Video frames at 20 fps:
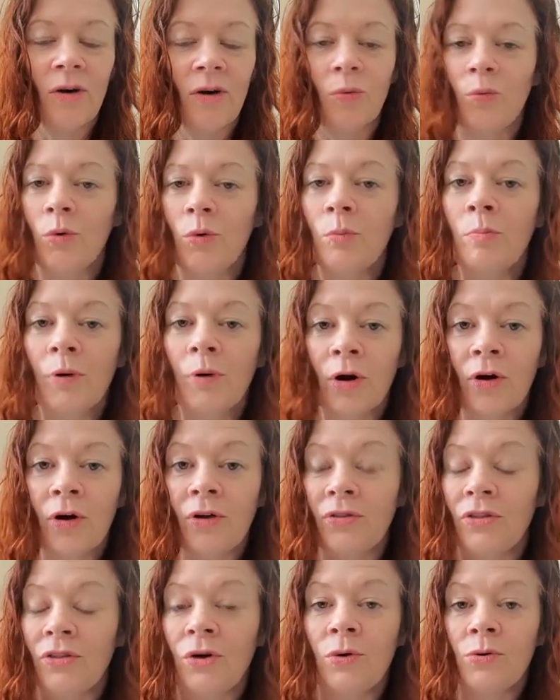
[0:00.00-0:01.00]
will
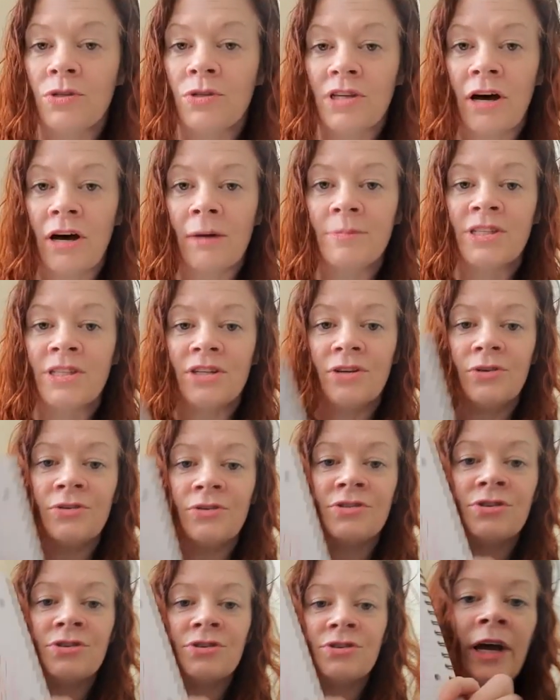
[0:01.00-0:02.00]
burn those
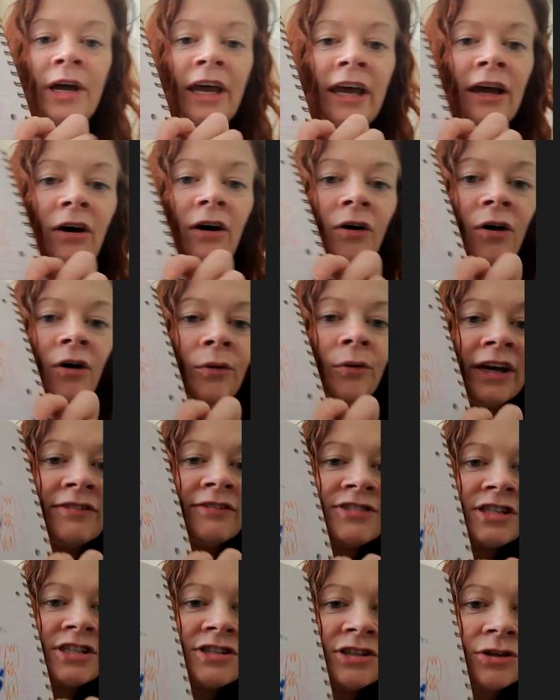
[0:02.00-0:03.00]
obstacles away. All we
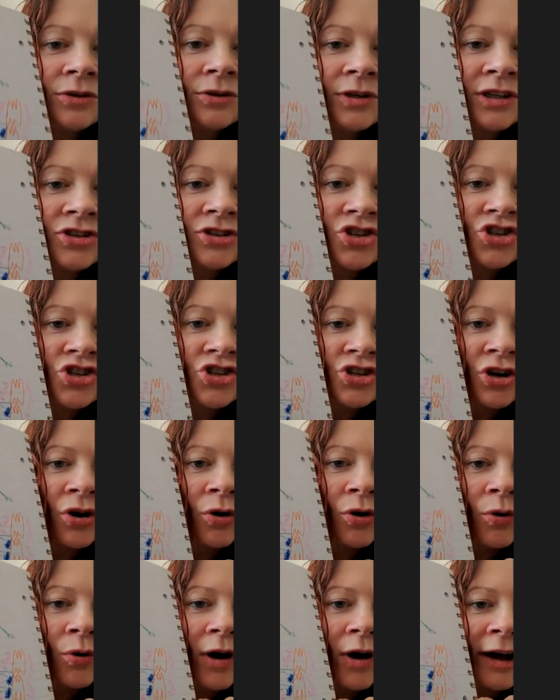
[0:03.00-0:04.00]
have to do is
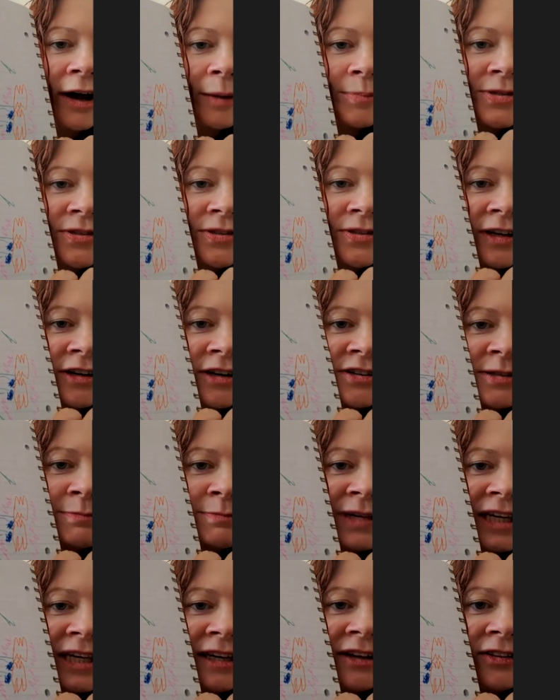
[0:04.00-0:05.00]
show up. So there's
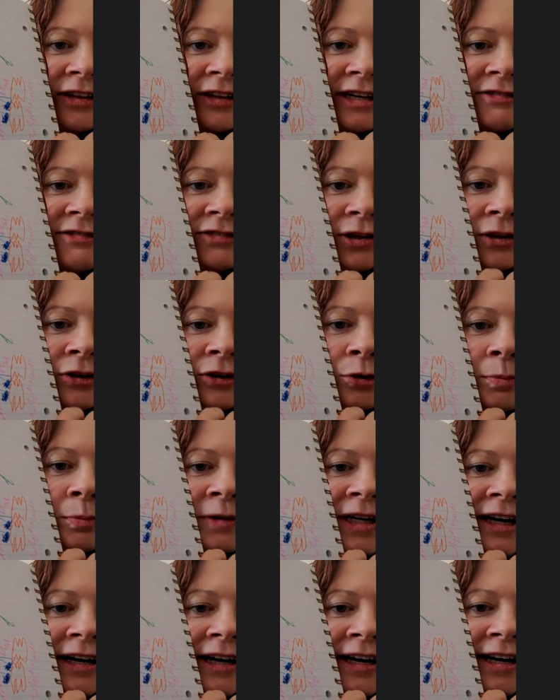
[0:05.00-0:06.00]
me, gleeful,
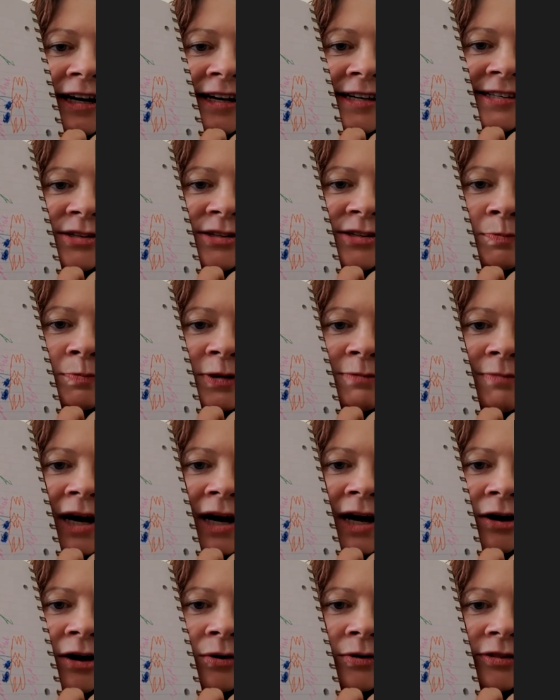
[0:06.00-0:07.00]
open eyes, open
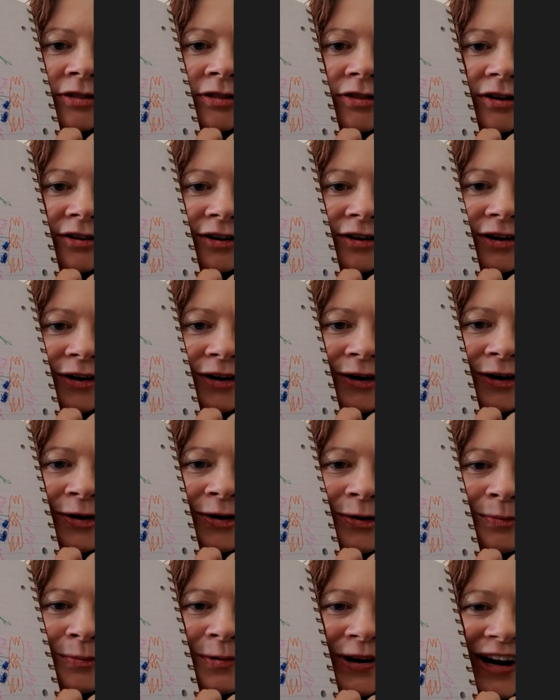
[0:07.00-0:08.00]
mouth,
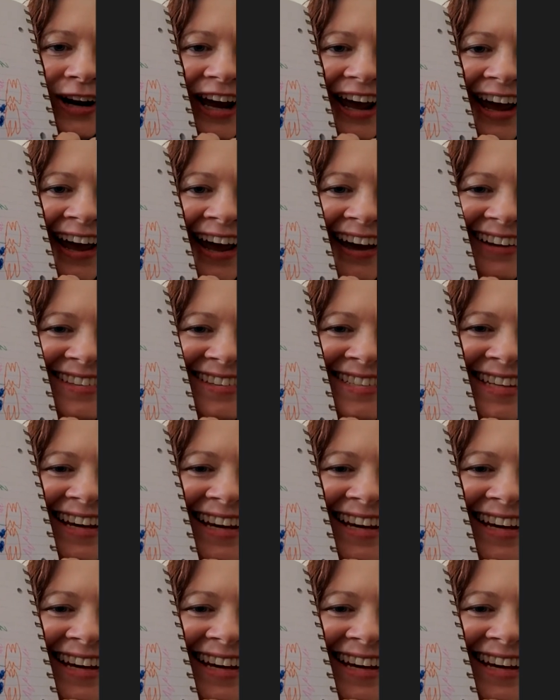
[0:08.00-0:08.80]
open hands,